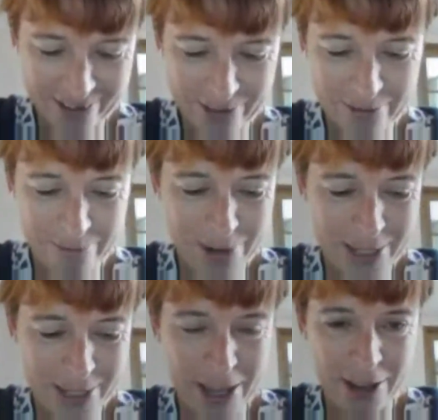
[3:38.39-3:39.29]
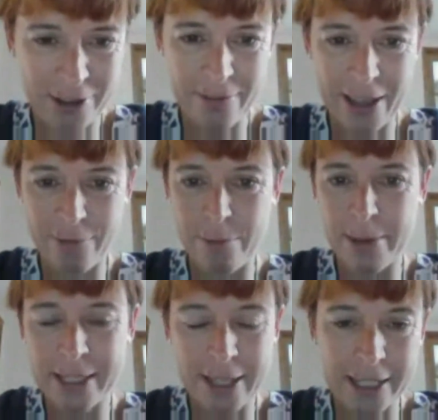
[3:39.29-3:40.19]
So please make use of that. If
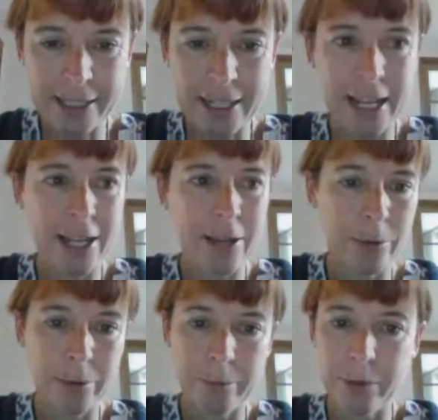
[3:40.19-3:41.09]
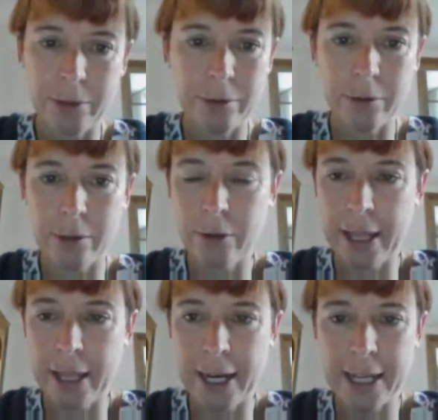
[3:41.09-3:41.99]
you missed yesterday or you
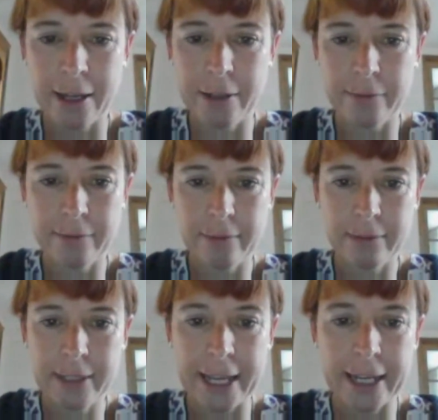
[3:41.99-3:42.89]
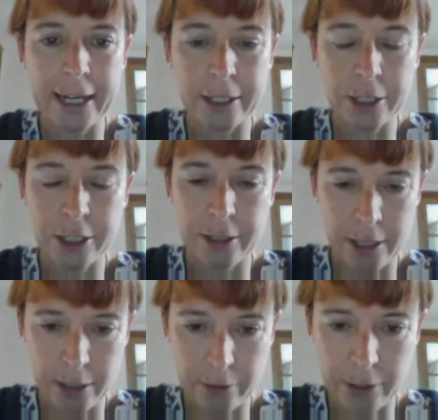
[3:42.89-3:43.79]
had any kind of tech
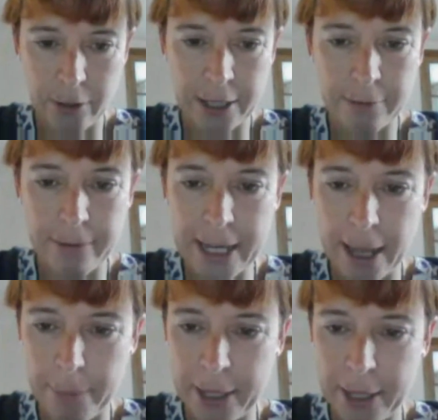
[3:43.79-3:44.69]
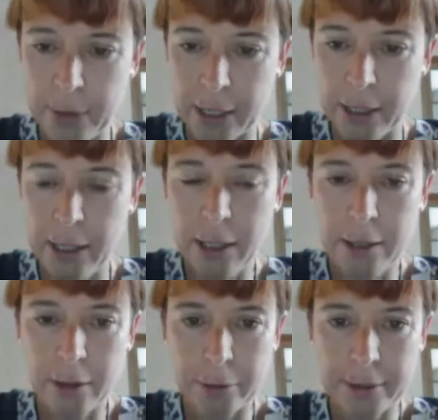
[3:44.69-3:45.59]
glitch that you need to recap anything,
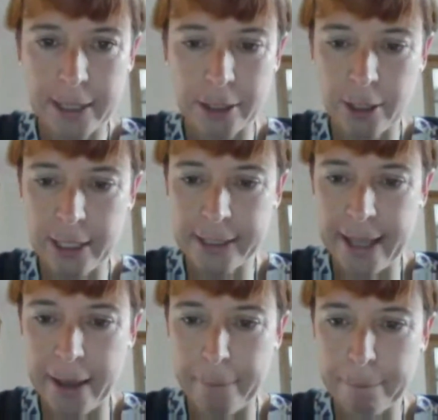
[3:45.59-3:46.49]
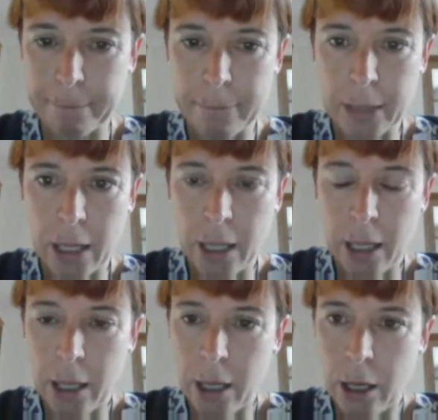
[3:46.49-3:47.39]
the whole session is there.
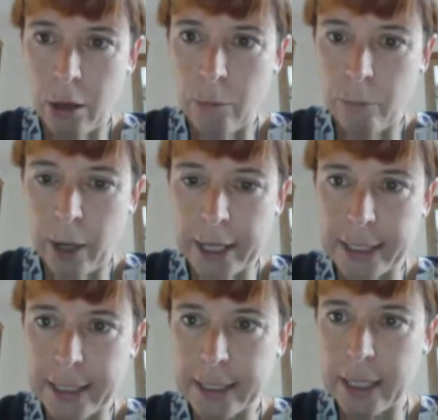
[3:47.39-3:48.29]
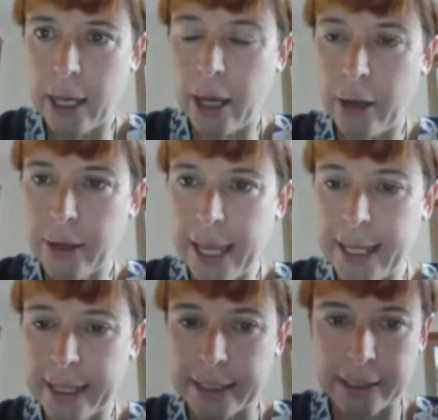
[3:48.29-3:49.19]
Right,
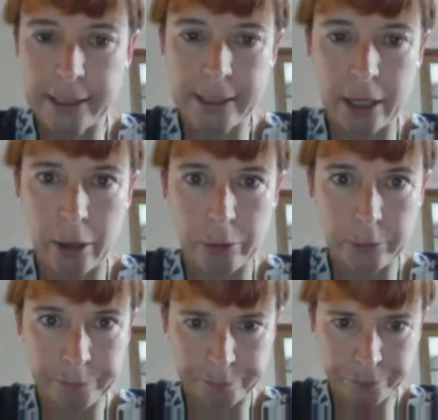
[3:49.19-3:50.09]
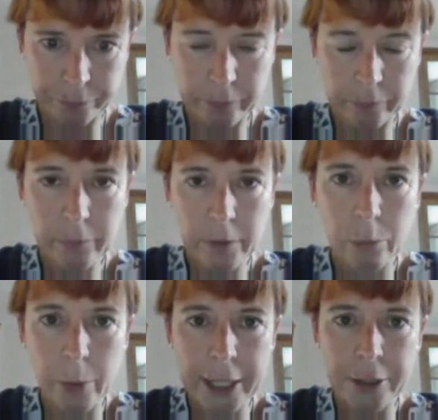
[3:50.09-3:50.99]
okay then, so
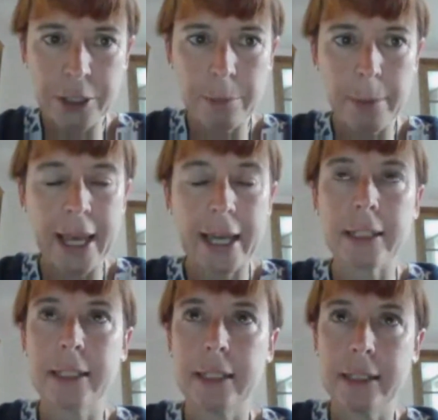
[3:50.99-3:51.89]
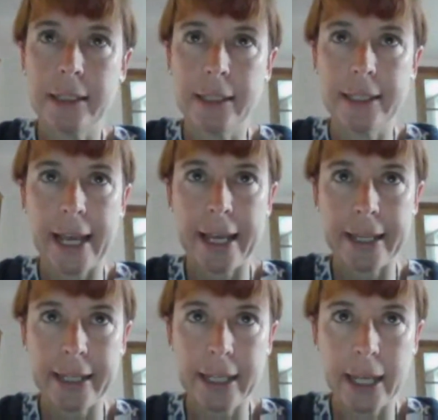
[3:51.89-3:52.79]
where you should be at
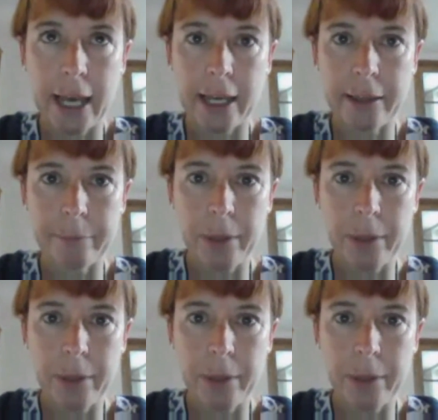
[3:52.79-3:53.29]
today,